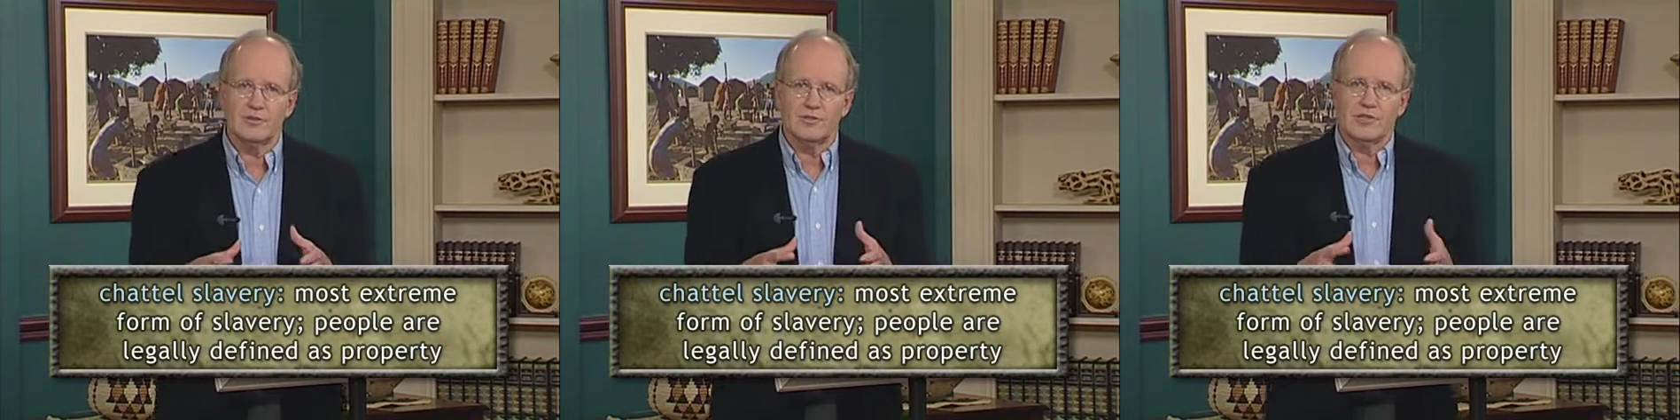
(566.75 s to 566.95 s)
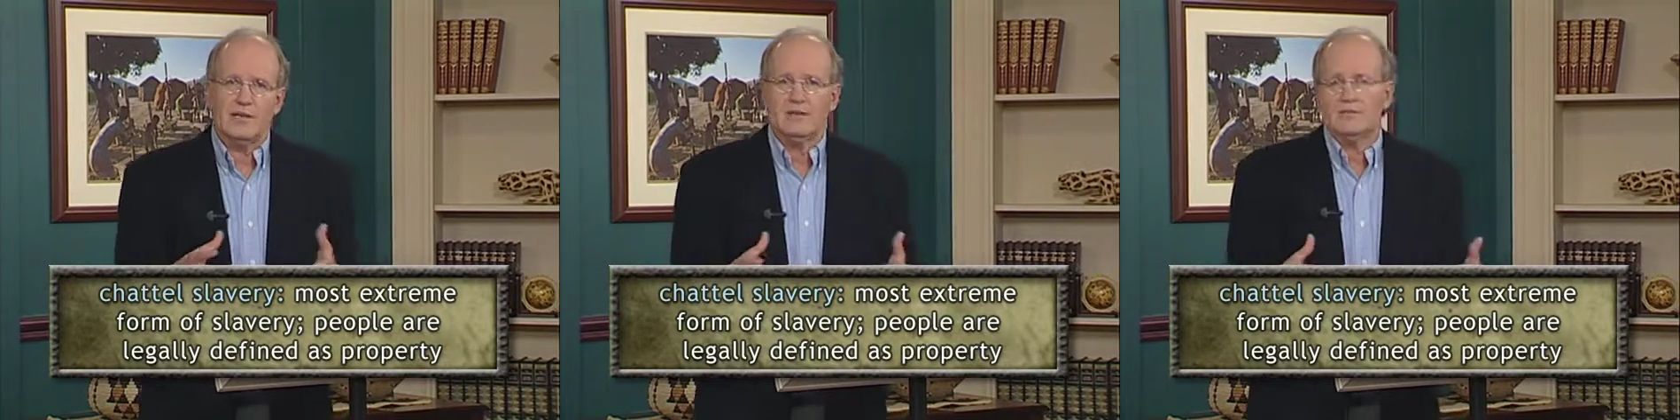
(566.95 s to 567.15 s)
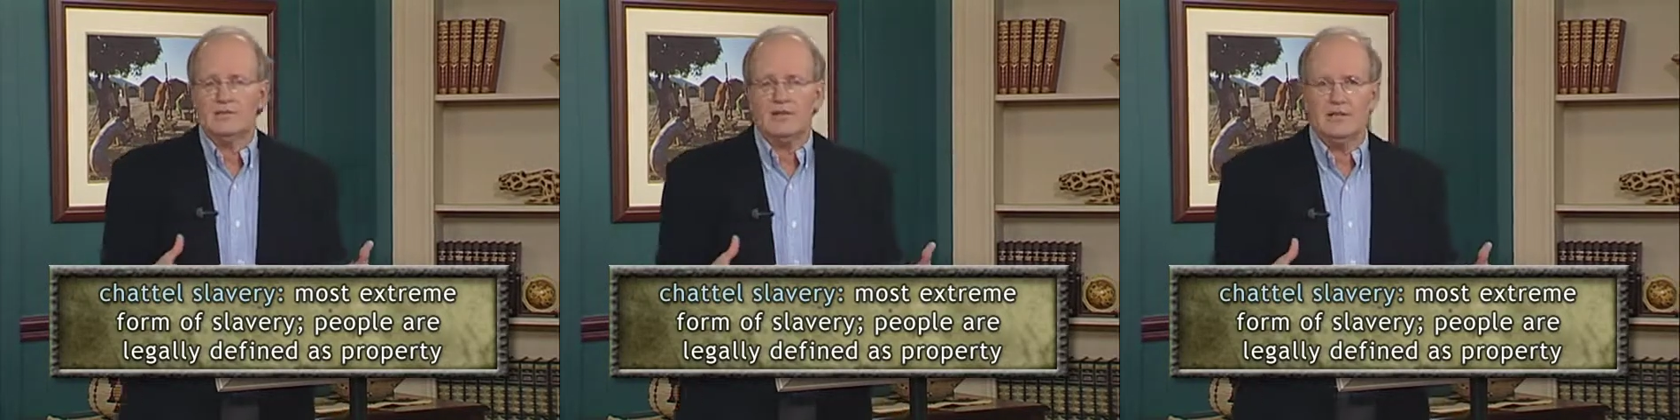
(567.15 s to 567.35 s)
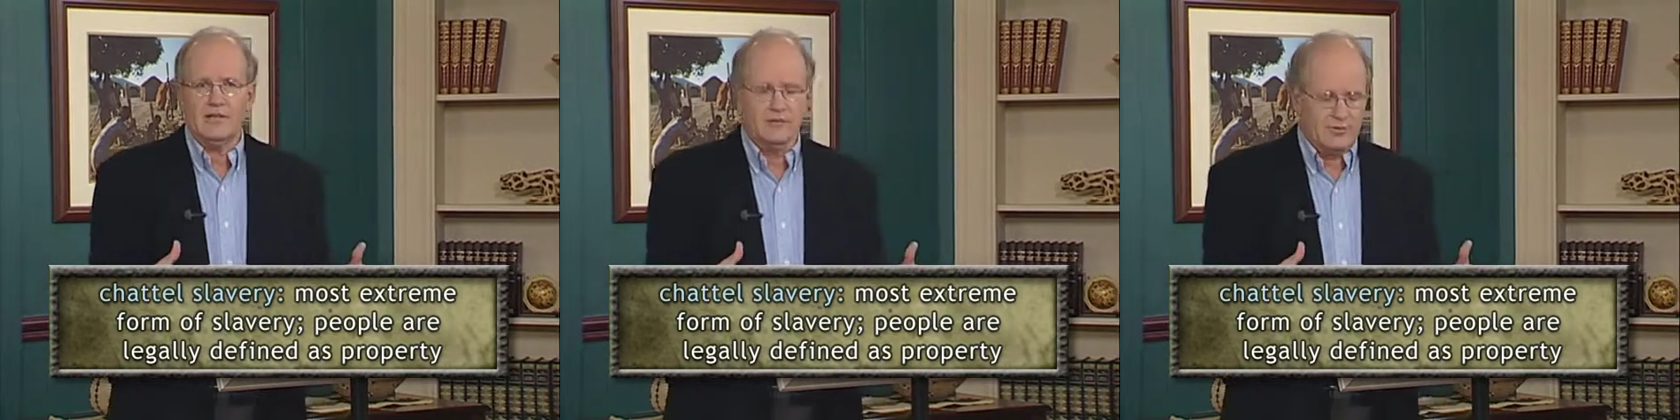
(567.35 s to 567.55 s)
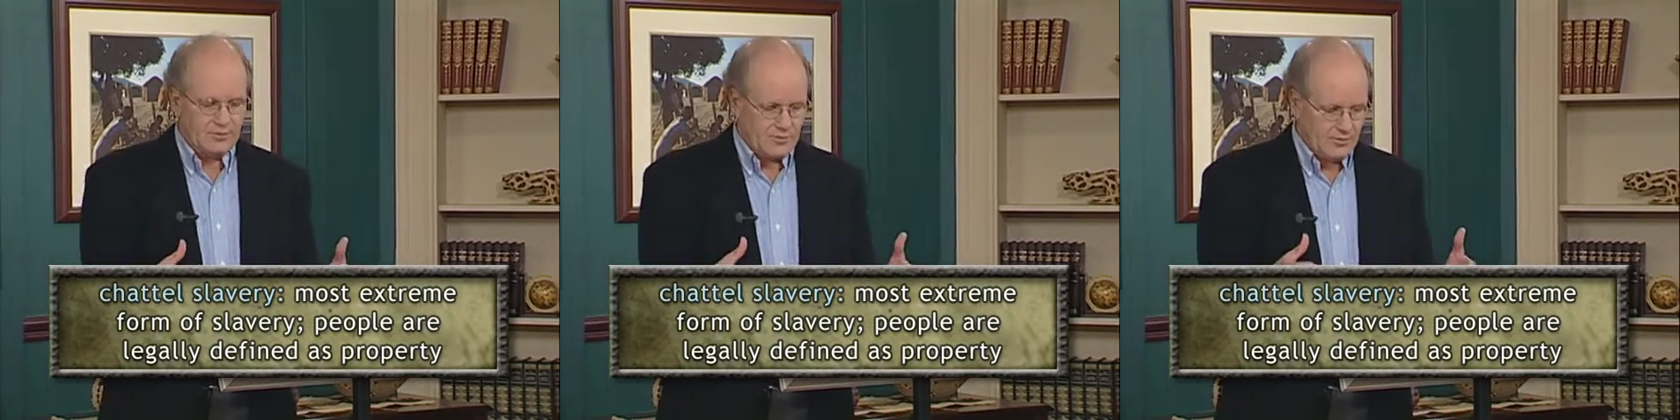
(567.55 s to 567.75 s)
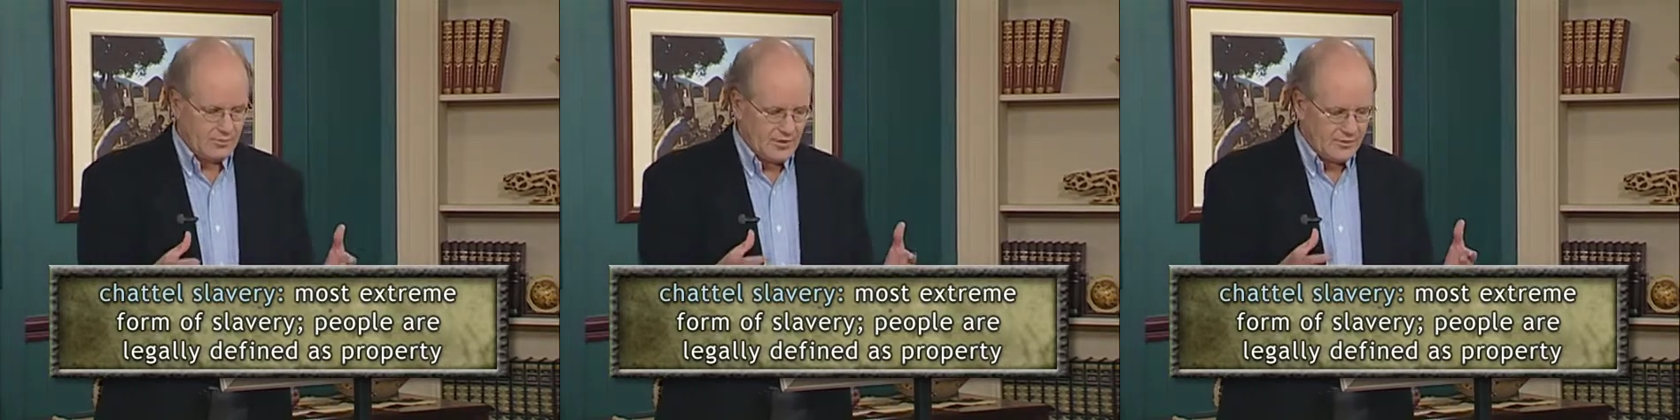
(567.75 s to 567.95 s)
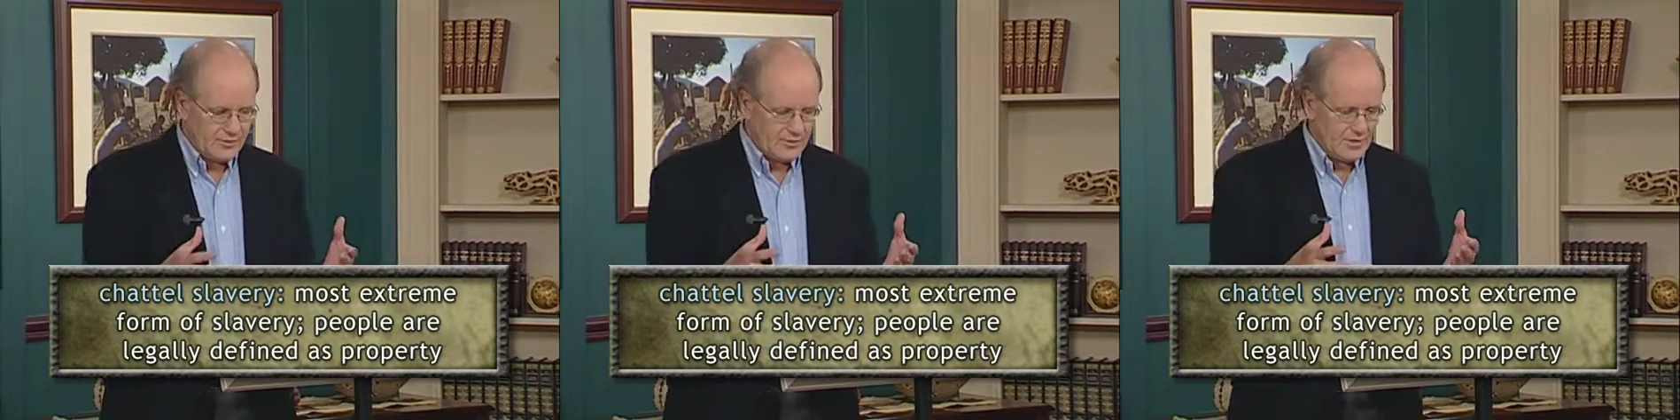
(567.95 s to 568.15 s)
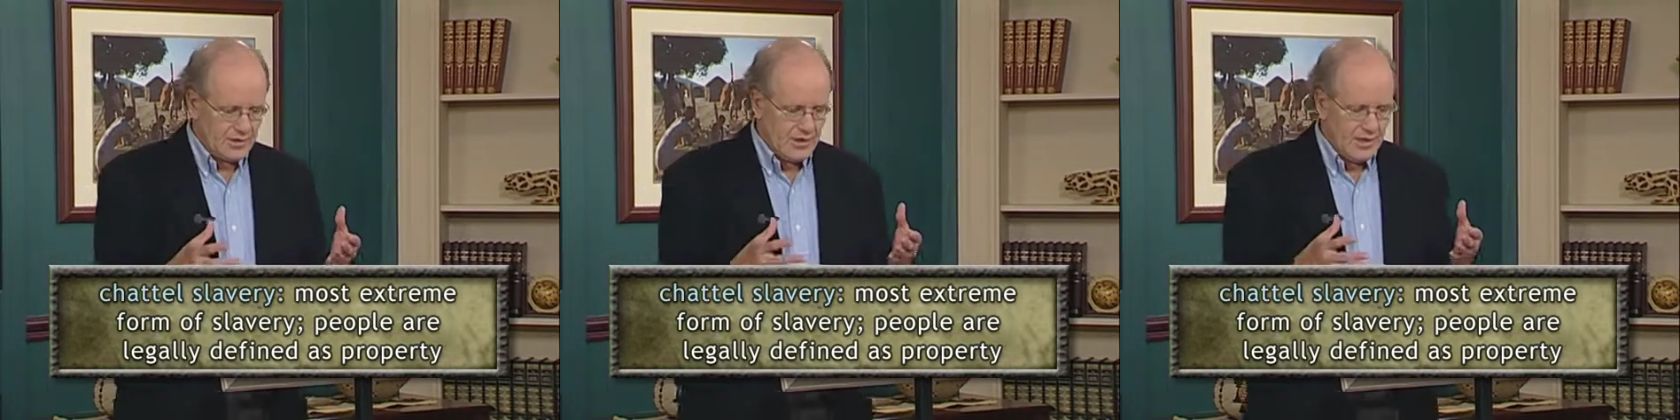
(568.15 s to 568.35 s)
chattel is a legal term
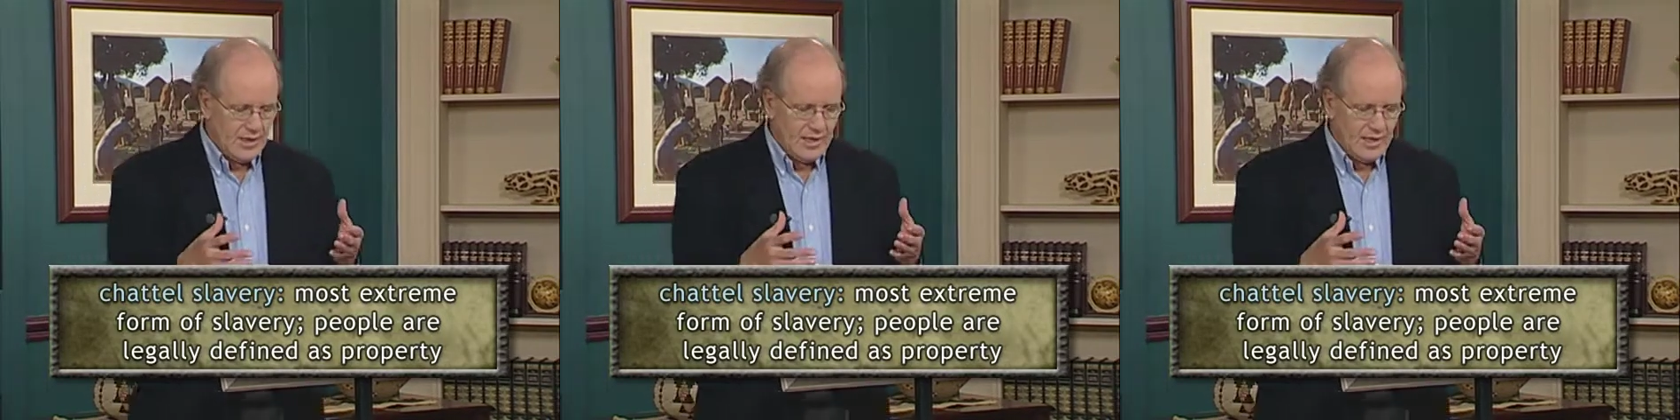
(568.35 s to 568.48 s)
basically,